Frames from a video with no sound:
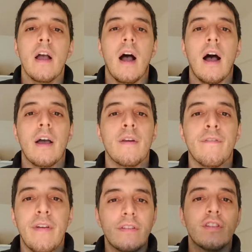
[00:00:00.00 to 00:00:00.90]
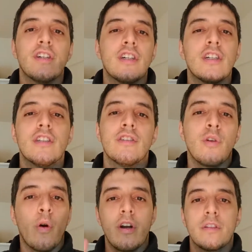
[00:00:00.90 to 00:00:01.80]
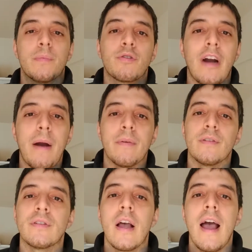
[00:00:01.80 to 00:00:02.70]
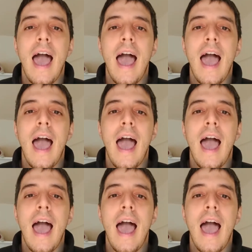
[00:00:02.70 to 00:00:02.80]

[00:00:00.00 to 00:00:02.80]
uh, your visitors or your subscribers.